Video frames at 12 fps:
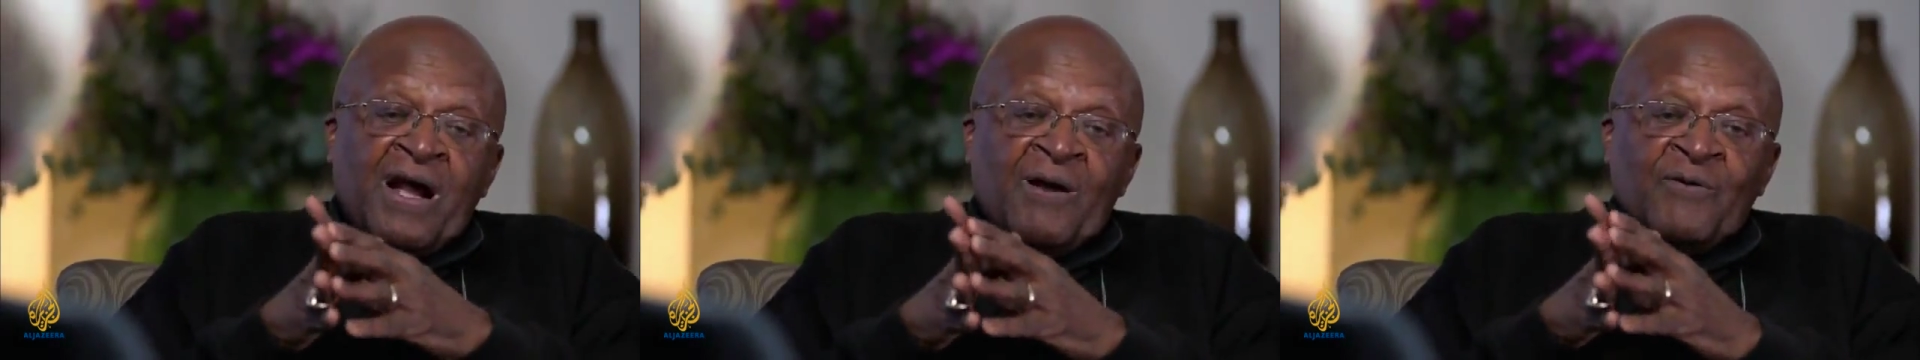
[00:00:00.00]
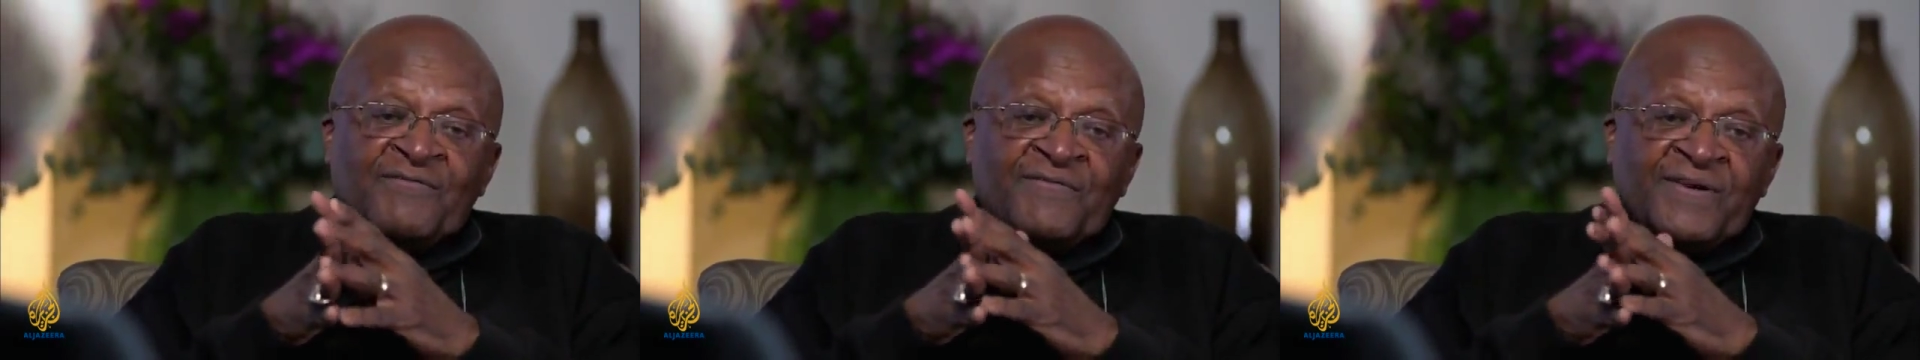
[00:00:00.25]

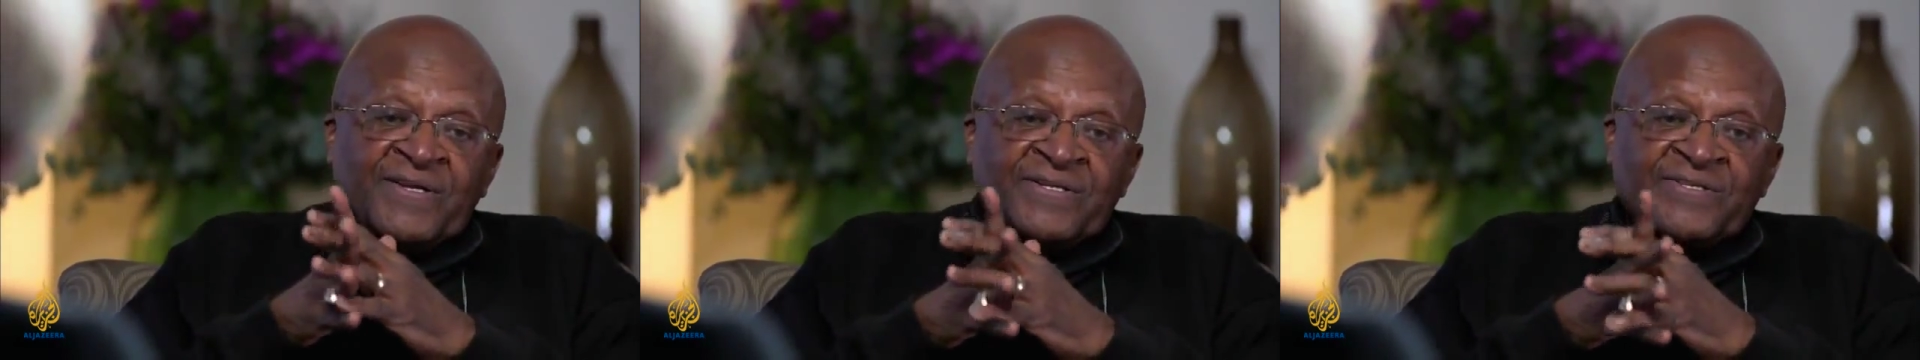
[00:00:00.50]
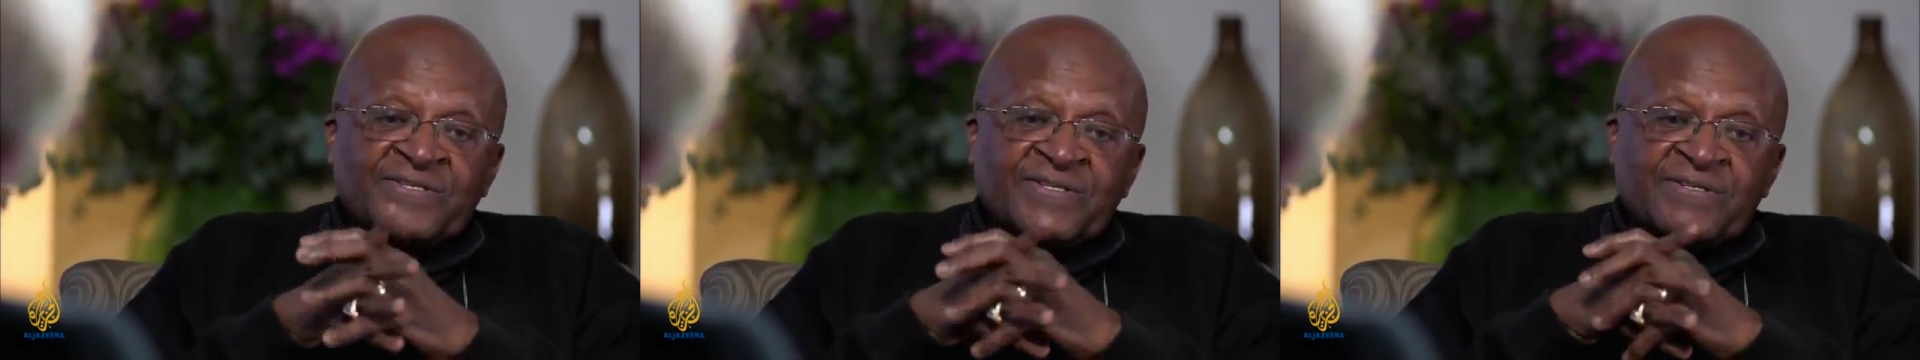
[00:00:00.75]
our
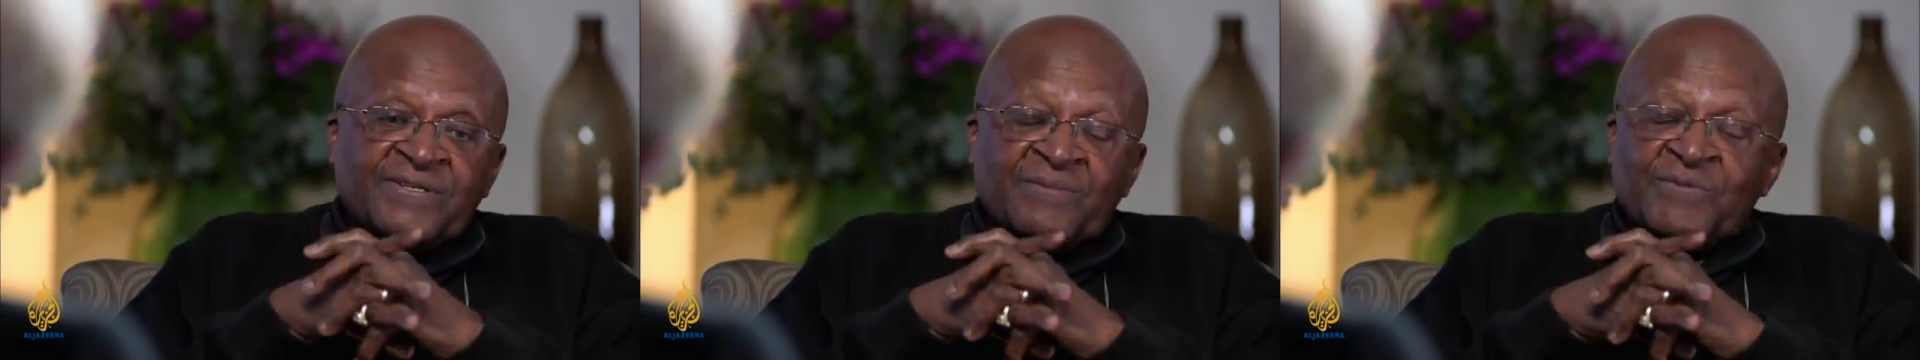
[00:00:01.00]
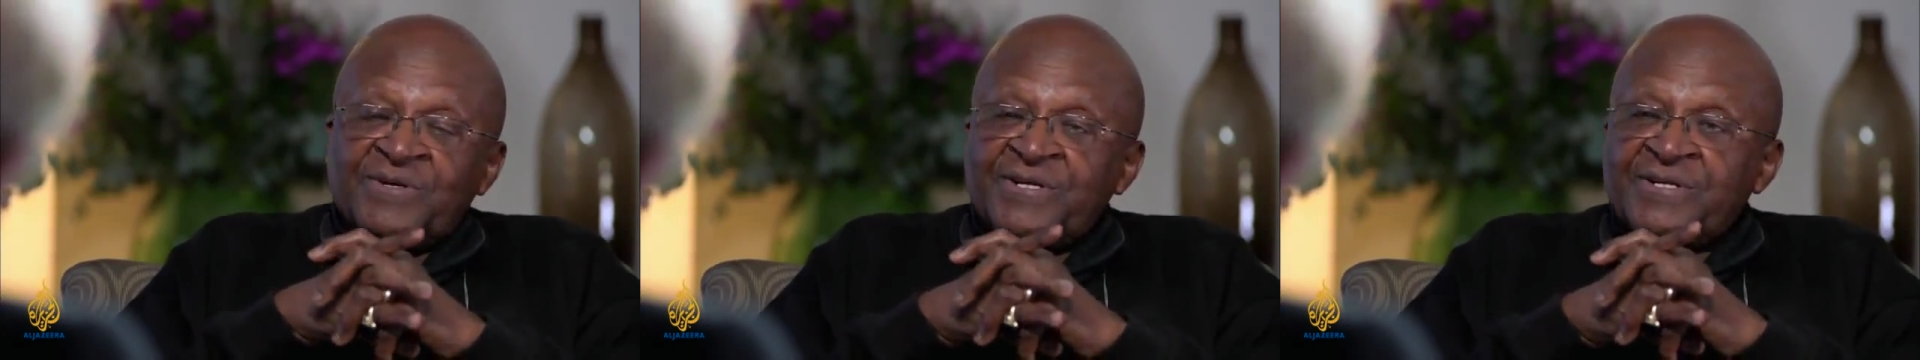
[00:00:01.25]
first
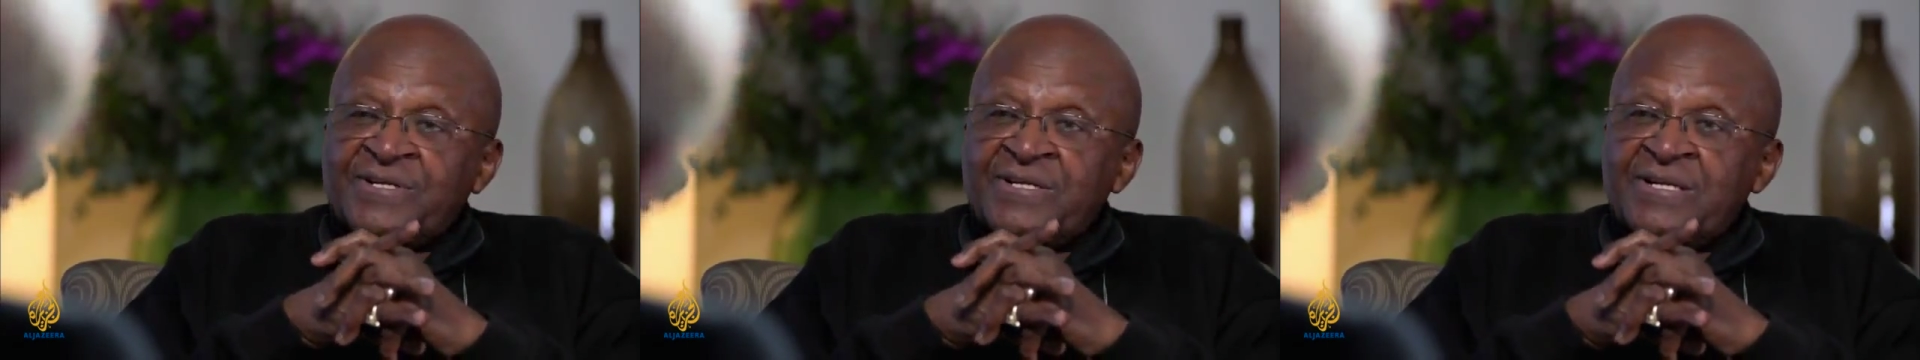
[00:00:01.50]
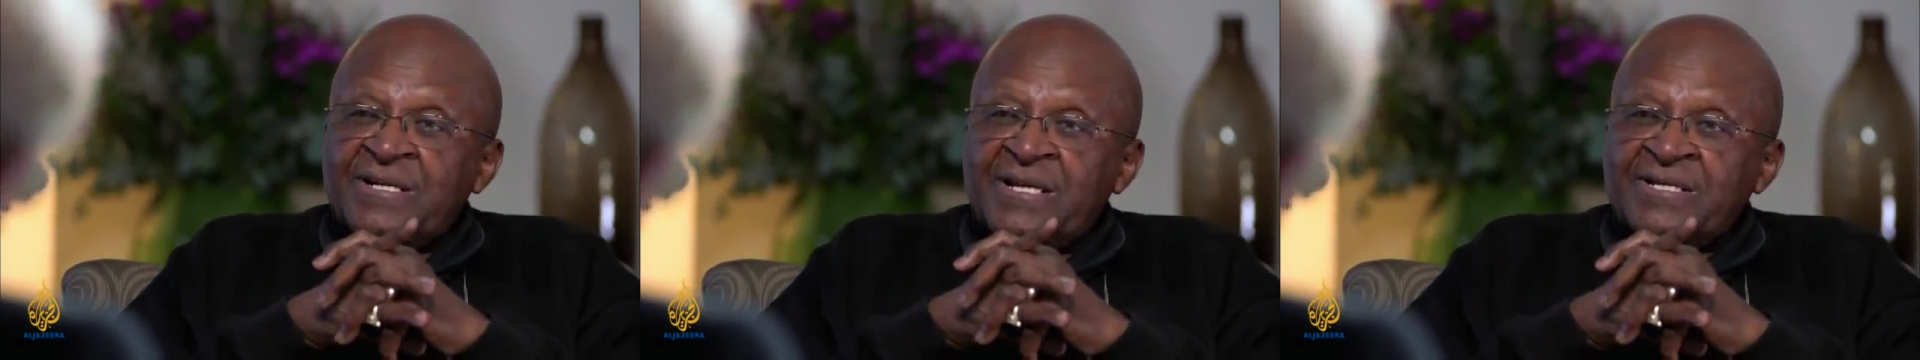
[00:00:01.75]

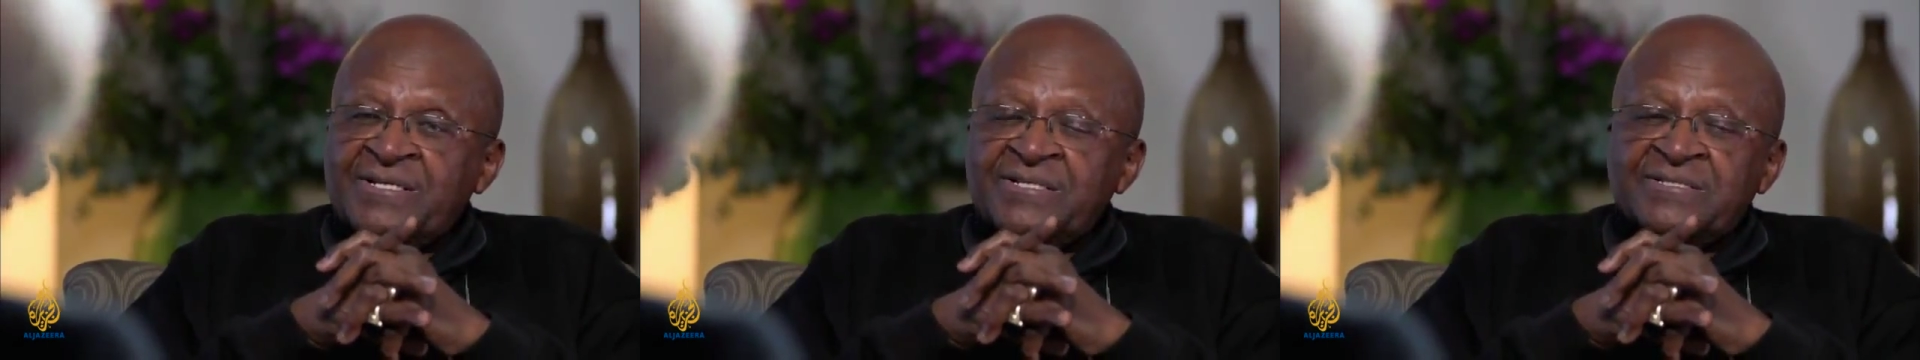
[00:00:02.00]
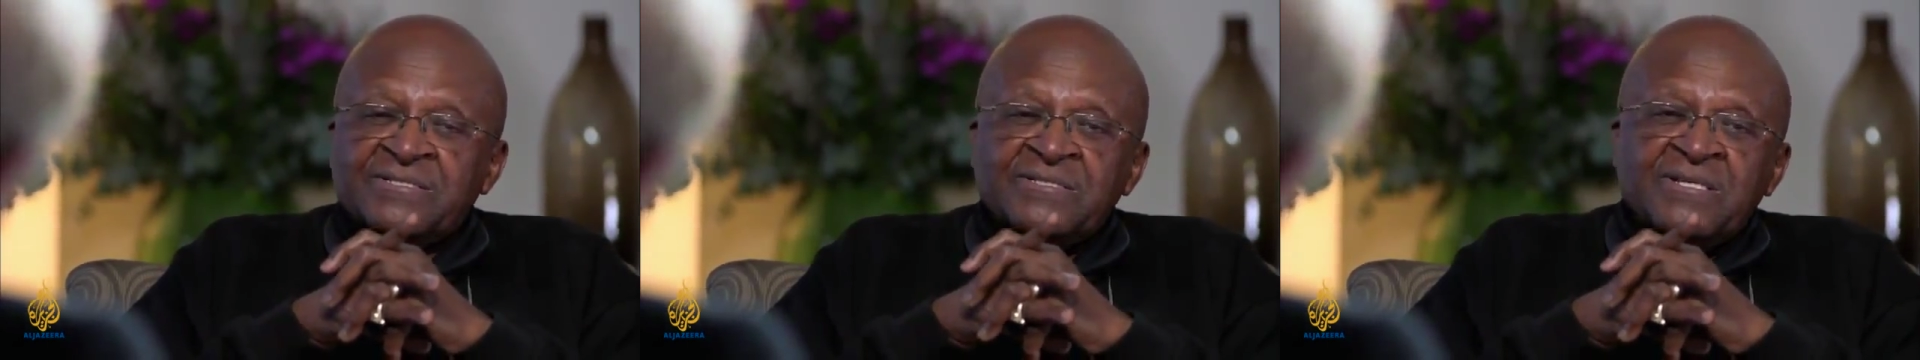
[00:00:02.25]
democratic
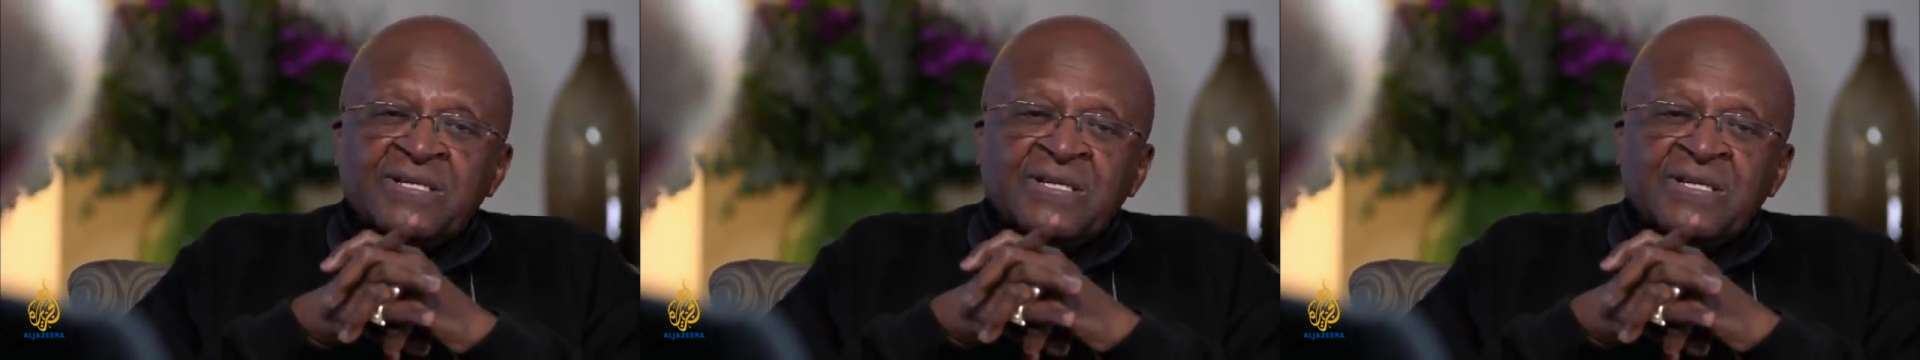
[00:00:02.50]
election,